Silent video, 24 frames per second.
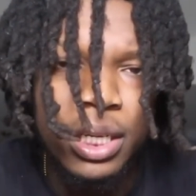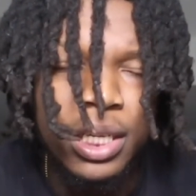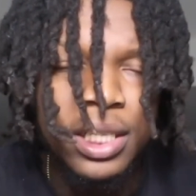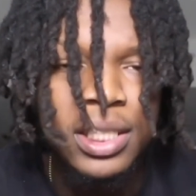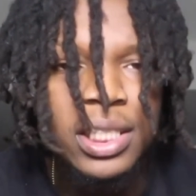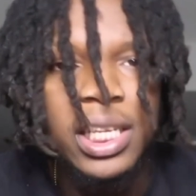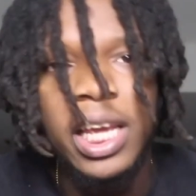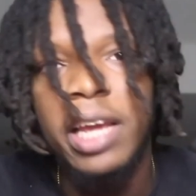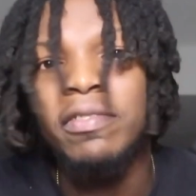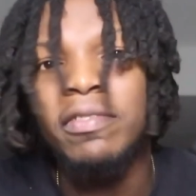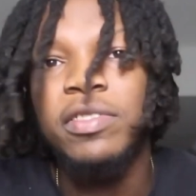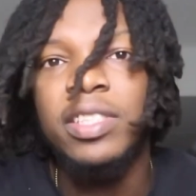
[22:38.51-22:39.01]
to
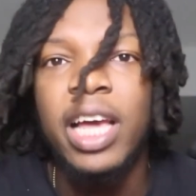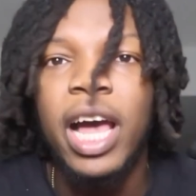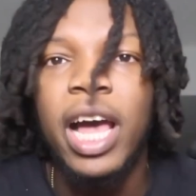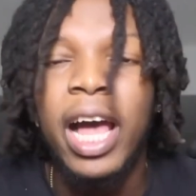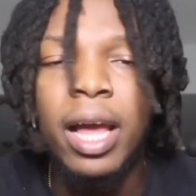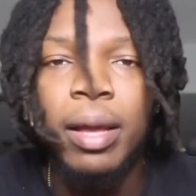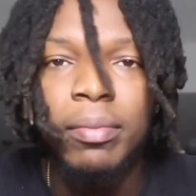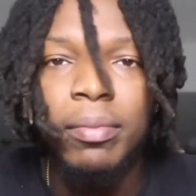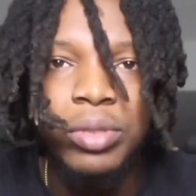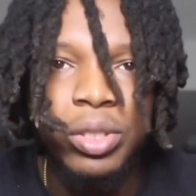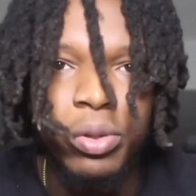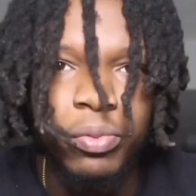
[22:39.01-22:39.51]
save
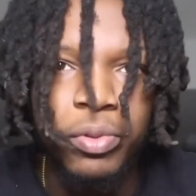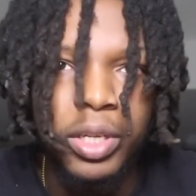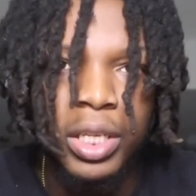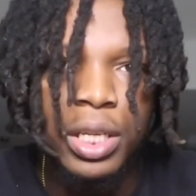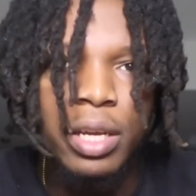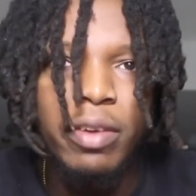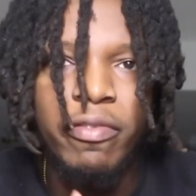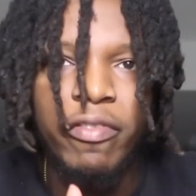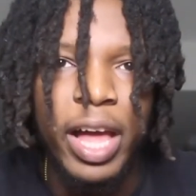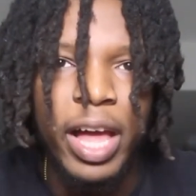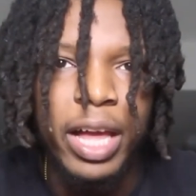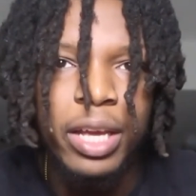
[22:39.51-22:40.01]
time, to
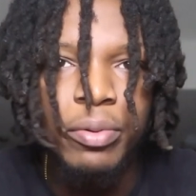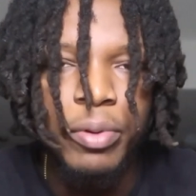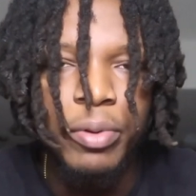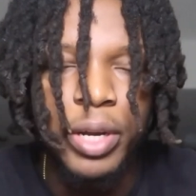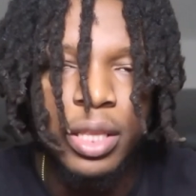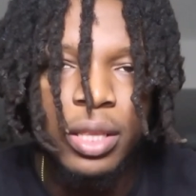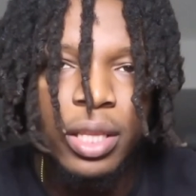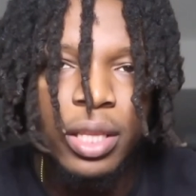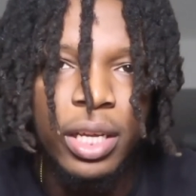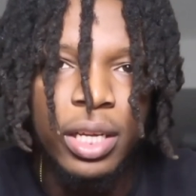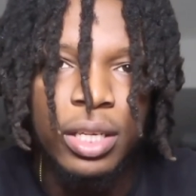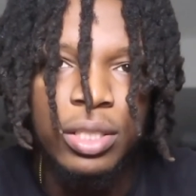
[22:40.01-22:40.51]
really
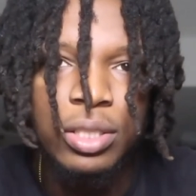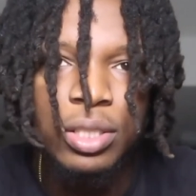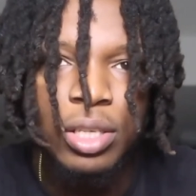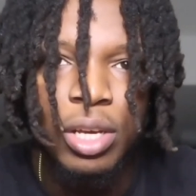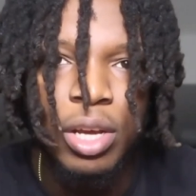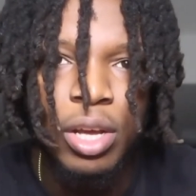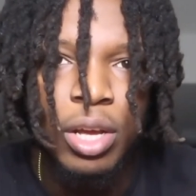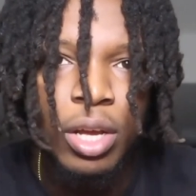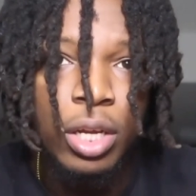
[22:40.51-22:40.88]
evaluate things?